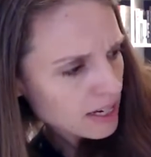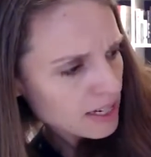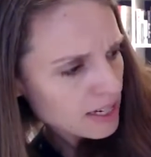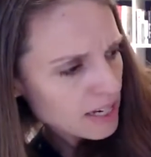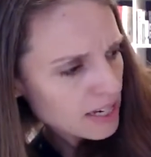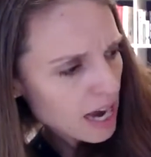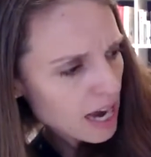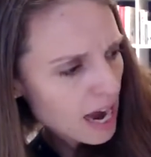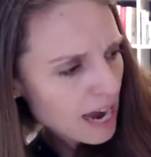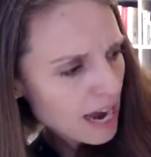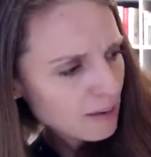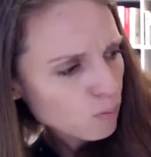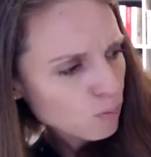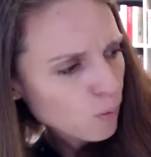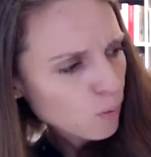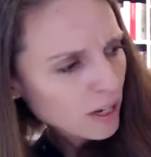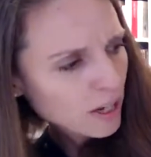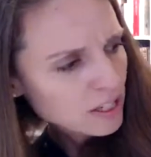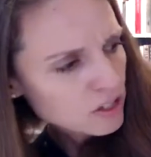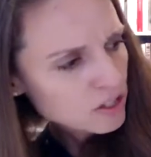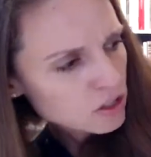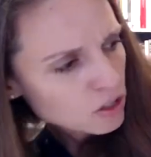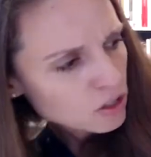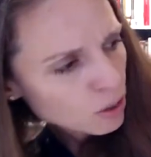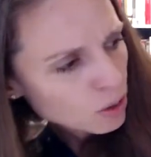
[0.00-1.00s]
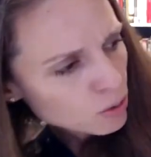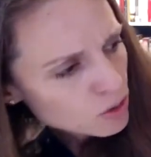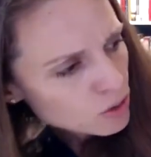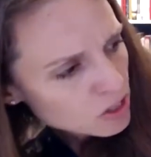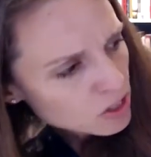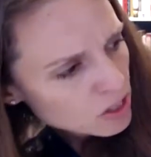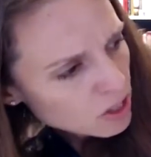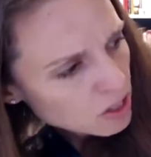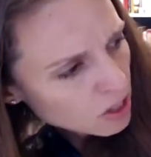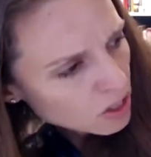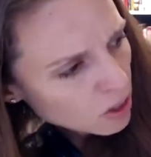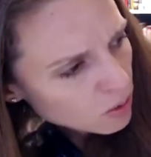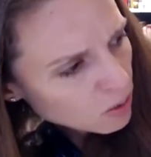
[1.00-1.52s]
Time went so
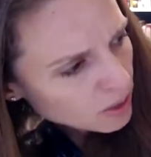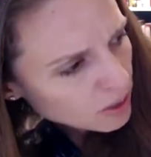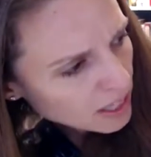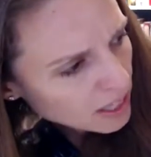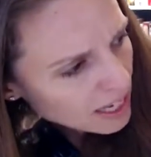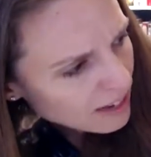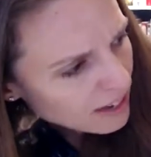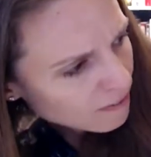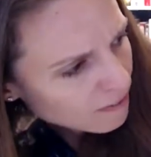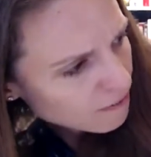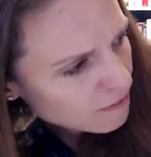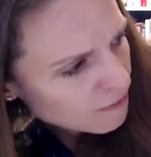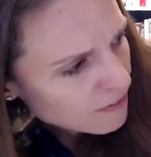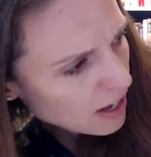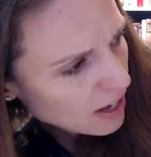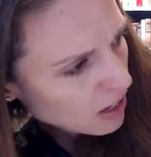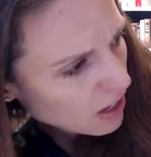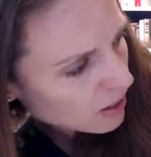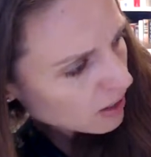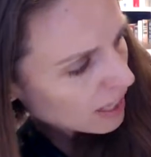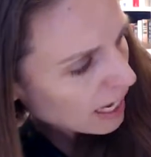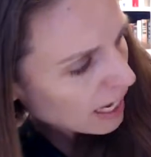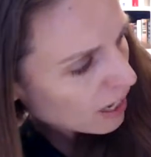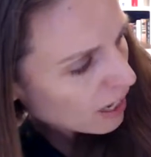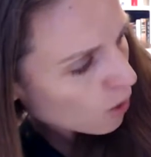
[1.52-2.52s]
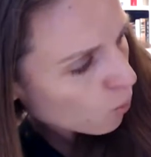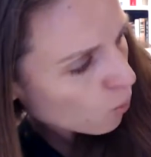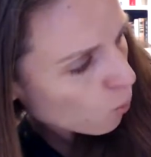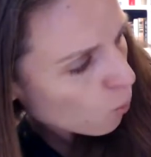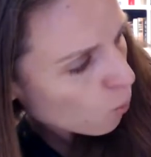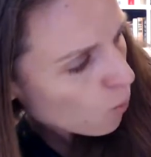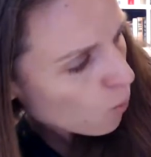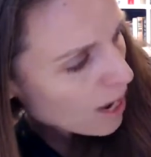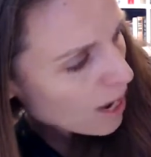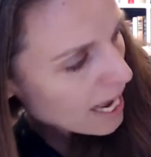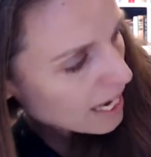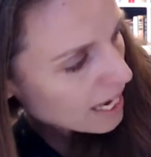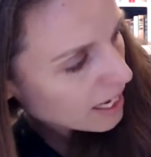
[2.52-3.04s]
slowly, it felt like a
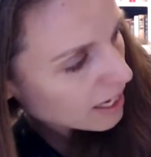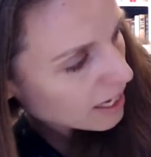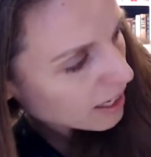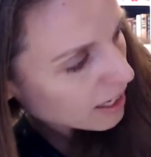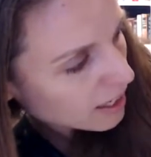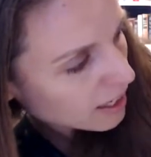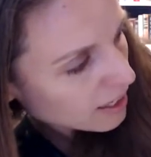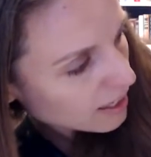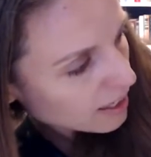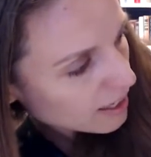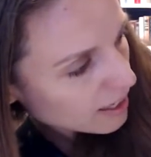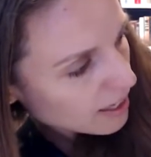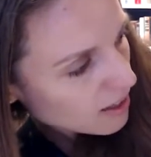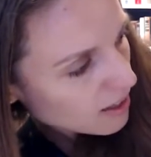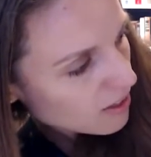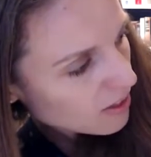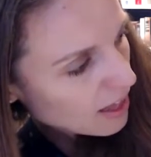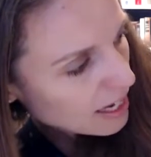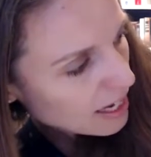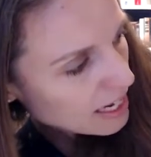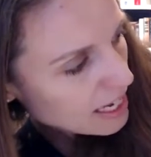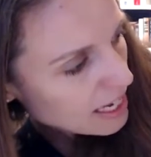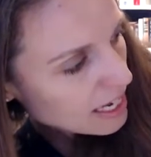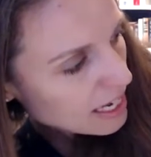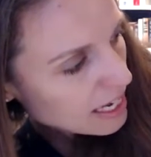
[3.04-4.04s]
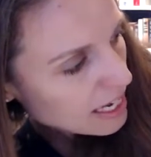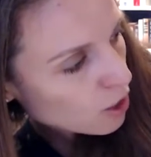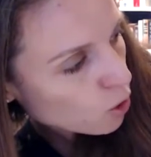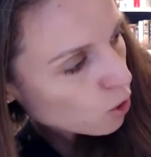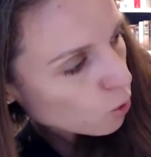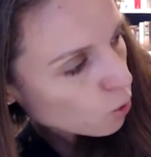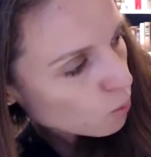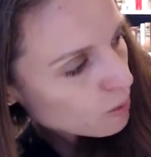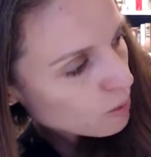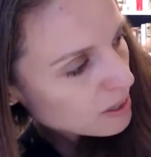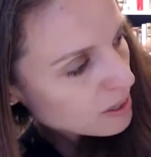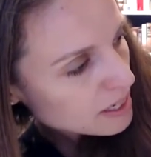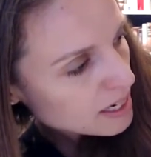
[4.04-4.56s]
week. Then he
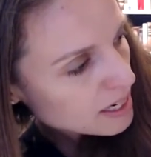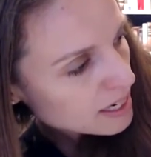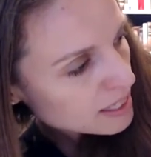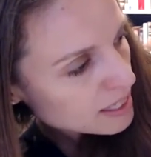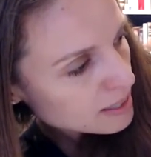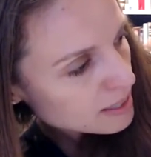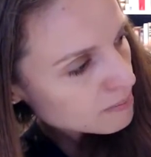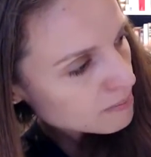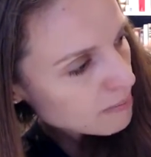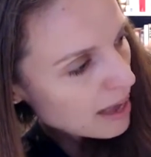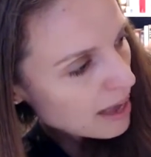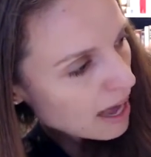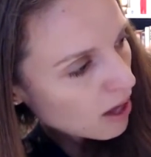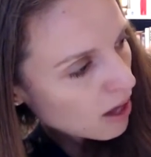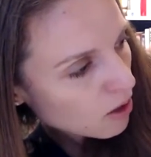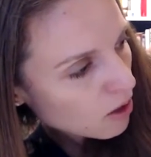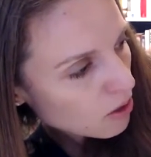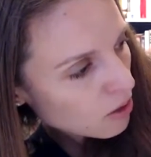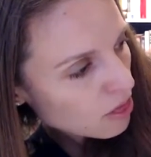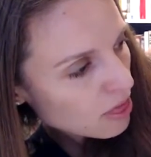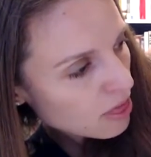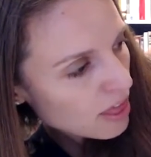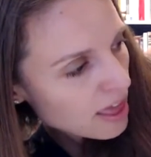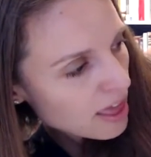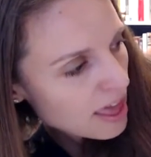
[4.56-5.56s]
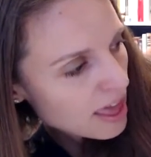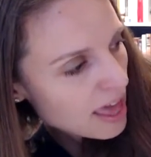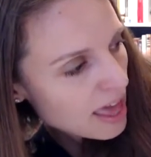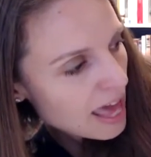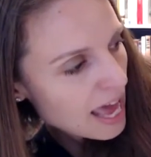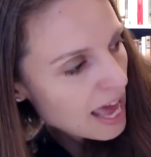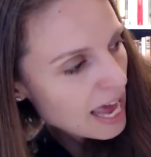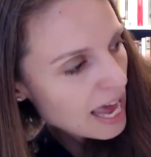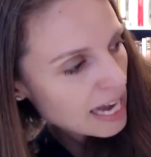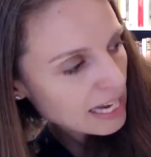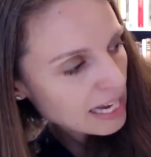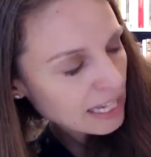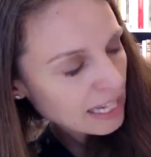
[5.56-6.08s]
opened his mouth
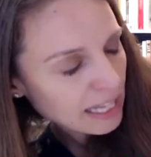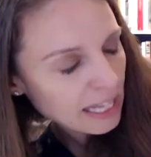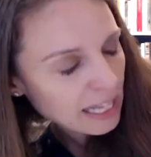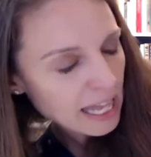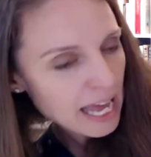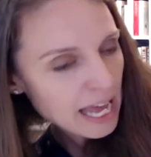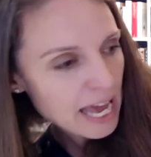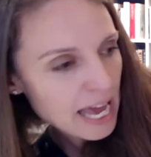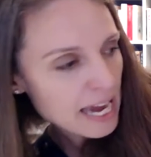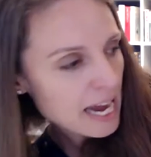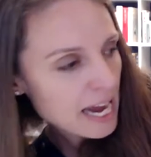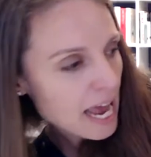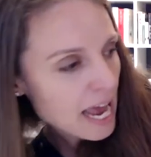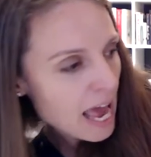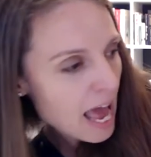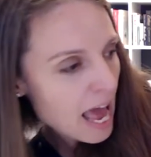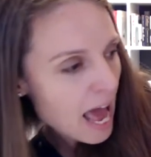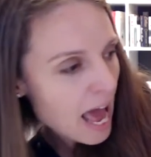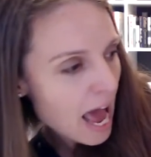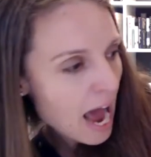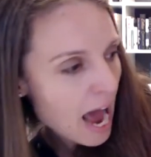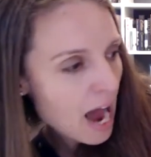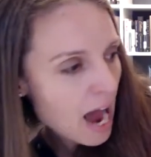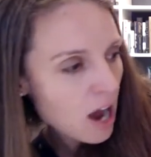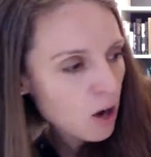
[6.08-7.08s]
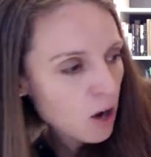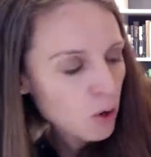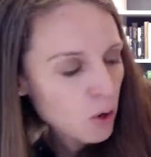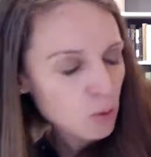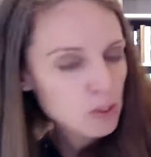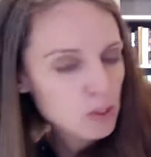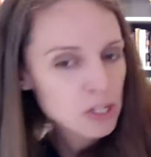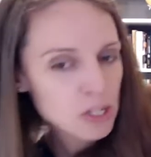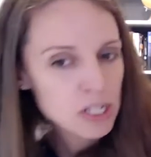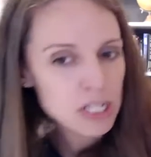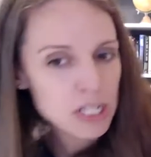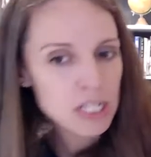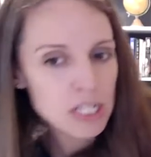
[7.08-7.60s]
and let
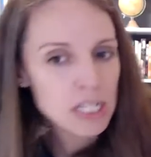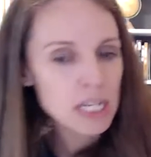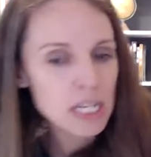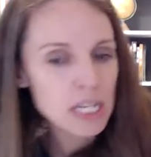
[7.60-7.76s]
out.